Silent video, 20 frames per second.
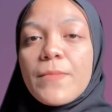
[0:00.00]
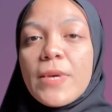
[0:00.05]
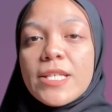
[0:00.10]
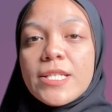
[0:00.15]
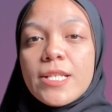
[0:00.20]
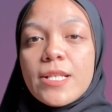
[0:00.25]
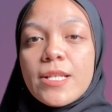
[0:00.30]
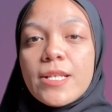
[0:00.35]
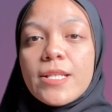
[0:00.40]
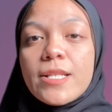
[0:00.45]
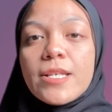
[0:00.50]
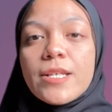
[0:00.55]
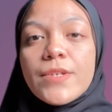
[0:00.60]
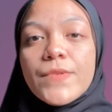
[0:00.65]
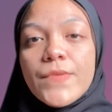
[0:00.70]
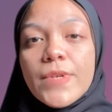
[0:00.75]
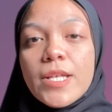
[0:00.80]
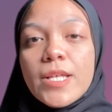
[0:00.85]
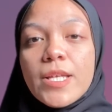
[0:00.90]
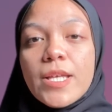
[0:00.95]
bachelor
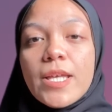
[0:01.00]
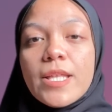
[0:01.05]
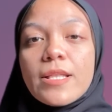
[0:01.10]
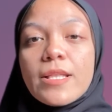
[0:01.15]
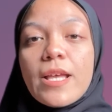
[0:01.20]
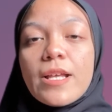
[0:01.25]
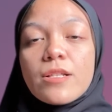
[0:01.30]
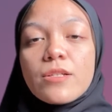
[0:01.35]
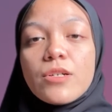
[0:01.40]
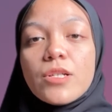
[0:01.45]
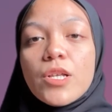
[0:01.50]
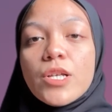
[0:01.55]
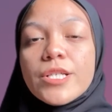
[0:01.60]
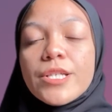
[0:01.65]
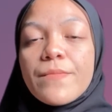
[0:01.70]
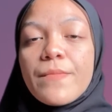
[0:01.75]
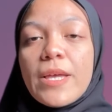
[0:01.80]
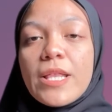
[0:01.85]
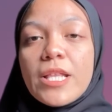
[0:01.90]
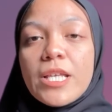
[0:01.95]
degree in technology
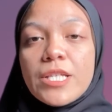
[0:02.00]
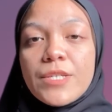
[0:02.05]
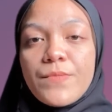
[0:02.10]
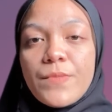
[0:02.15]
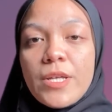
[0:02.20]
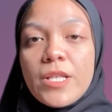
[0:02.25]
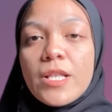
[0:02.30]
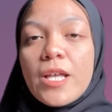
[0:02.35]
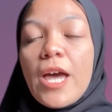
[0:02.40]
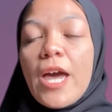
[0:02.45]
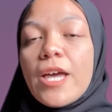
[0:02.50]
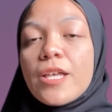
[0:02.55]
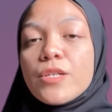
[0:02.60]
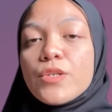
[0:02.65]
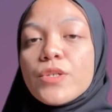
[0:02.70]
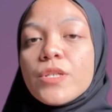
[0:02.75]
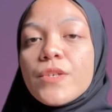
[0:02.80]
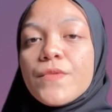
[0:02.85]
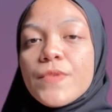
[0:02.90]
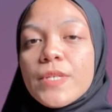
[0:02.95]
management at
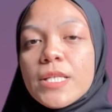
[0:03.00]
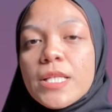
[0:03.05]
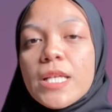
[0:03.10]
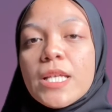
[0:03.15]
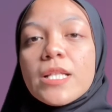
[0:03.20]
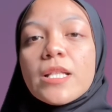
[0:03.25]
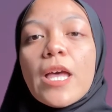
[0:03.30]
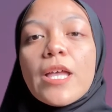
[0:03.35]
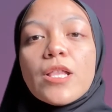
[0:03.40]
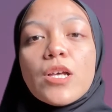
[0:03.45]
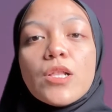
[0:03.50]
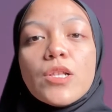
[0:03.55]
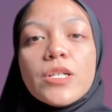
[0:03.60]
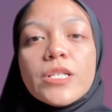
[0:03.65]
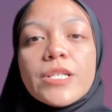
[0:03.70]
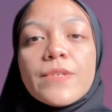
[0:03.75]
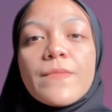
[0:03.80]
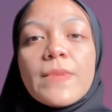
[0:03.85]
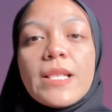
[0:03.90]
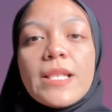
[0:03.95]
University
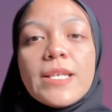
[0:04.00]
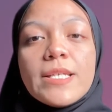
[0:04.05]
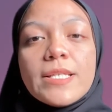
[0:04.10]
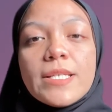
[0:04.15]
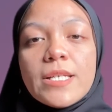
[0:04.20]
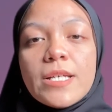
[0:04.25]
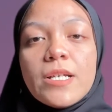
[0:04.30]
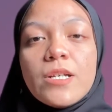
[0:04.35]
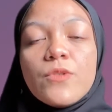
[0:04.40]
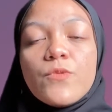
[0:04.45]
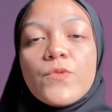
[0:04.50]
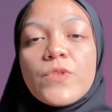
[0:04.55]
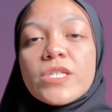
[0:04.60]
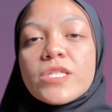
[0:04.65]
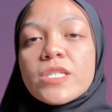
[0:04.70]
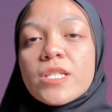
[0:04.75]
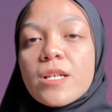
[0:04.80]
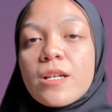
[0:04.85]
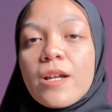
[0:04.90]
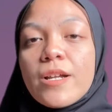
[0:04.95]
Technology Malaysia
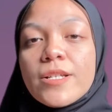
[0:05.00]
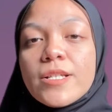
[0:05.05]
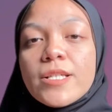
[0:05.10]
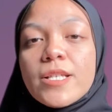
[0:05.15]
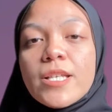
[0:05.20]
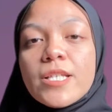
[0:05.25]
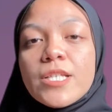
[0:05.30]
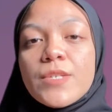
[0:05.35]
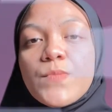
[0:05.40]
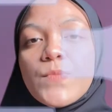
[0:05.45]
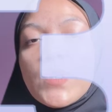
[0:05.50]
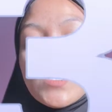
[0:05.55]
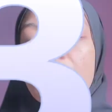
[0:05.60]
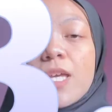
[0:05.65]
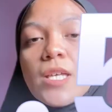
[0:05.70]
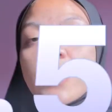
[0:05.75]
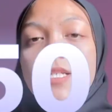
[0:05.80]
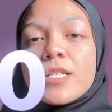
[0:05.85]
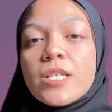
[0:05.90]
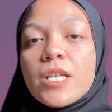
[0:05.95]
with current
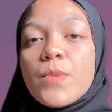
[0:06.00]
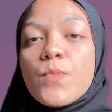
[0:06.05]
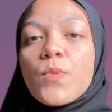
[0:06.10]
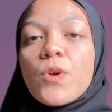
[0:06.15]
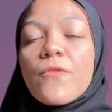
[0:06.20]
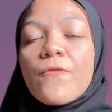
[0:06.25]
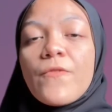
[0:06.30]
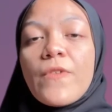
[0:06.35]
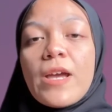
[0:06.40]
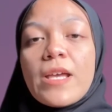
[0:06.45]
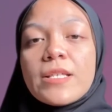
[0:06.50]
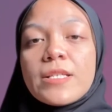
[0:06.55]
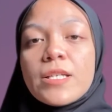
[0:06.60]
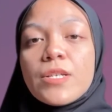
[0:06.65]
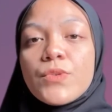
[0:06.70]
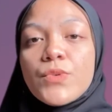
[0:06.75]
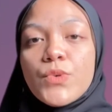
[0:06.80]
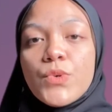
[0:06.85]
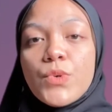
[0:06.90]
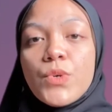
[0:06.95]
GPA
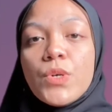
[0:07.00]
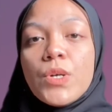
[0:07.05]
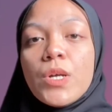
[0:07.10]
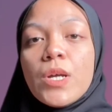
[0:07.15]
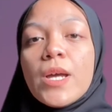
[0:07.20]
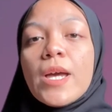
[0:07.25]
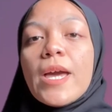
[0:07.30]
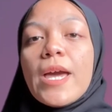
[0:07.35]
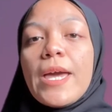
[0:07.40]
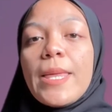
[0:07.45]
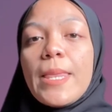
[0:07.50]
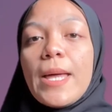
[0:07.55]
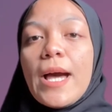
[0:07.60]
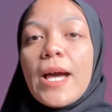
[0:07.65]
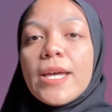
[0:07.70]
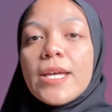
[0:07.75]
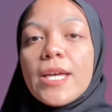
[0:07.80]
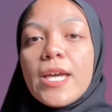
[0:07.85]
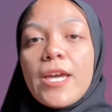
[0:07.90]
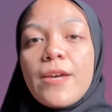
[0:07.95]
3.50, and
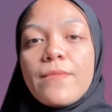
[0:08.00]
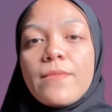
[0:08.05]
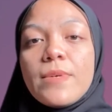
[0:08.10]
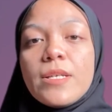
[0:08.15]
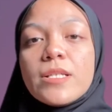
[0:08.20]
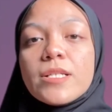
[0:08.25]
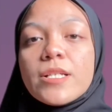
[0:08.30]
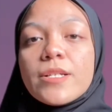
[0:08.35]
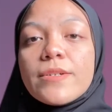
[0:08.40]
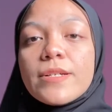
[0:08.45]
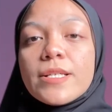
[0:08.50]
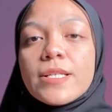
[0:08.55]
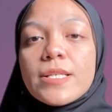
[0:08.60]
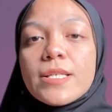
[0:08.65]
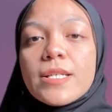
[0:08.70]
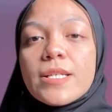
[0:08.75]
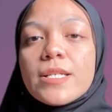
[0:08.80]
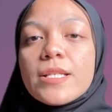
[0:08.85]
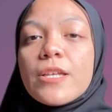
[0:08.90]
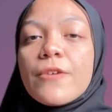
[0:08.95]
I am
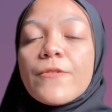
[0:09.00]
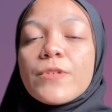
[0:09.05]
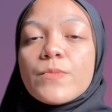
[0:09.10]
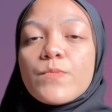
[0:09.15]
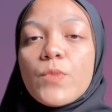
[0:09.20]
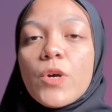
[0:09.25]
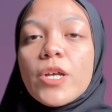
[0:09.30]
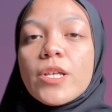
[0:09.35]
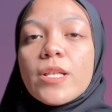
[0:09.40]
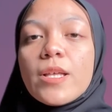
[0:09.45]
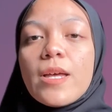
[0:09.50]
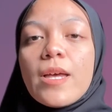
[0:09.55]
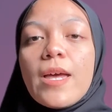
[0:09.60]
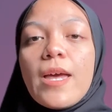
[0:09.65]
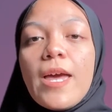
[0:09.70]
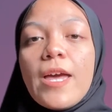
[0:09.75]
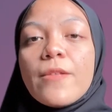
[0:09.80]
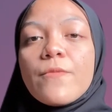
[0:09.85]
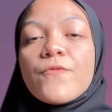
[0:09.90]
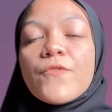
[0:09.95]
interested in sport
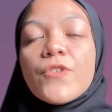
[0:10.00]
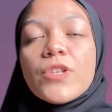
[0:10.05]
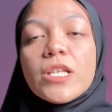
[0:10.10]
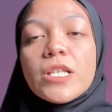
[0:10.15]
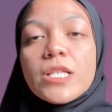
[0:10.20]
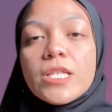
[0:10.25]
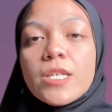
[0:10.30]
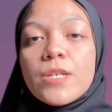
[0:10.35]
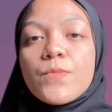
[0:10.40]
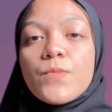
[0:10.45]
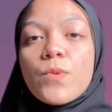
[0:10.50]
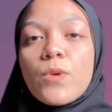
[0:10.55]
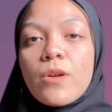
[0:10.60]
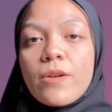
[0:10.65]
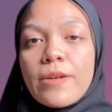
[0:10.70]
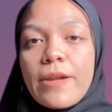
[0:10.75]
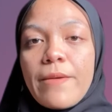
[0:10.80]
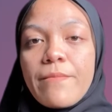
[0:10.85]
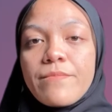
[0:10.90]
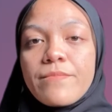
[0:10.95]
and volunteer
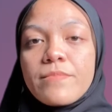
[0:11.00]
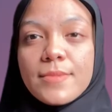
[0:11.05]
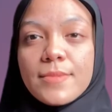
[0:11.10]
program.